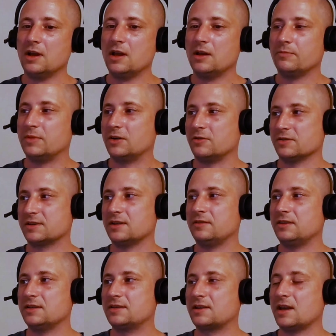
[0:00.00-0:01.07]
because in
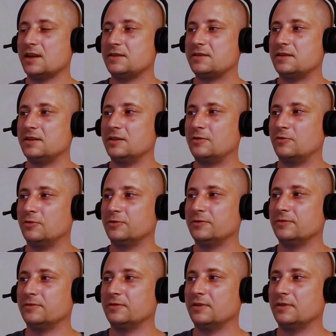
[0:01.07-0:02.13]
this case he
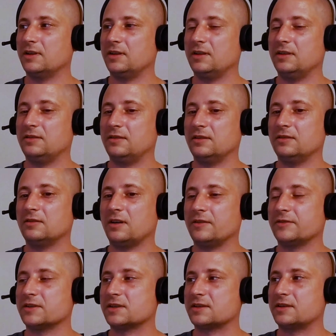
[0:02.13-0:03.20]
didn't
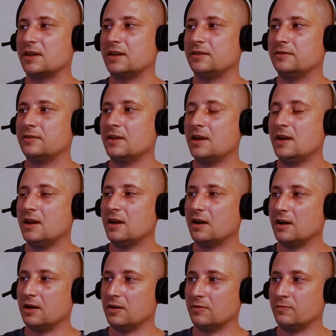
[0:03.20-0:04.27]
understand
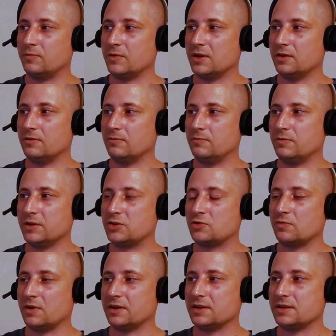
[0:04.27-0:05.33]
which
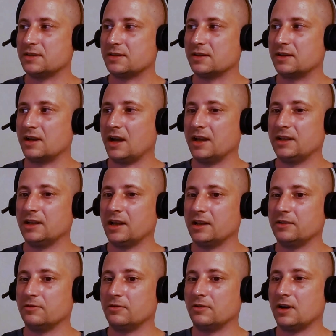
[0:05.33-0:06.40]
one is the
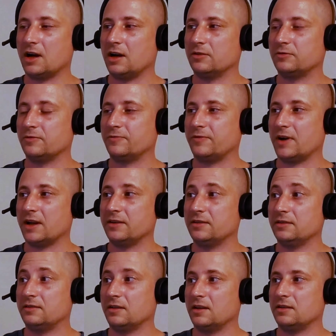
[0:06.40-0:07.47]
guideline or how to find
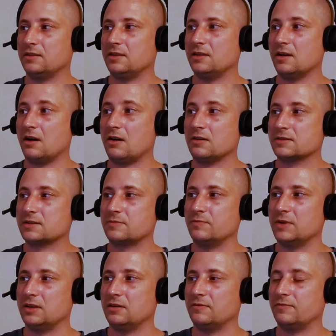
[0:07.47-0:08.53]
it, and he asked
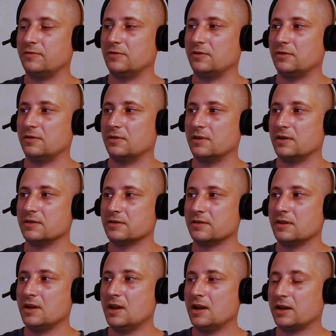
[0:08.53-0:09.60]
me for
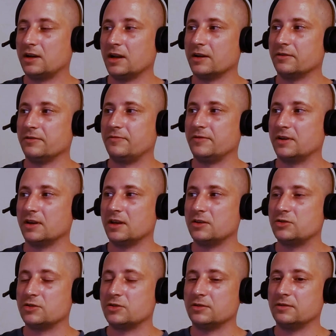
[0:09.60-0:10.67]

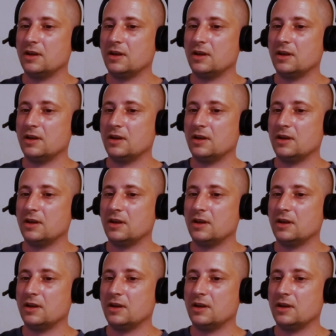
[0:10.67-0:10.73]
clarification.